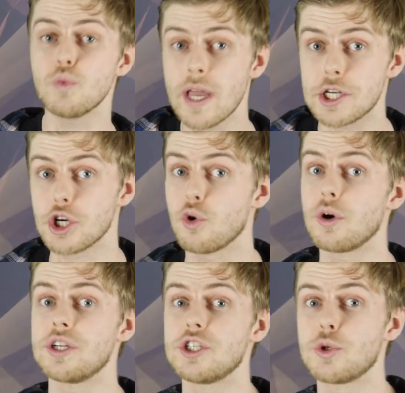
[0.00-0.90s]
which,
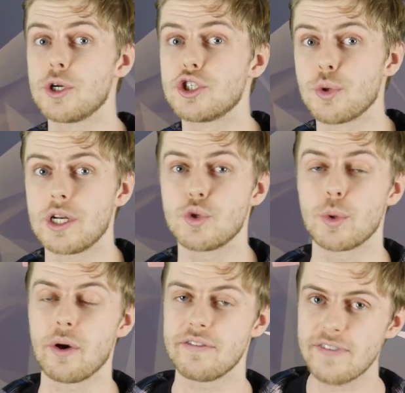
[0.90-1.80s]
according to Twitter's
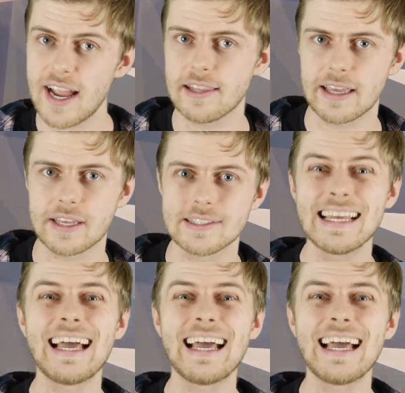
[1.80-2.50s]
2021 filings,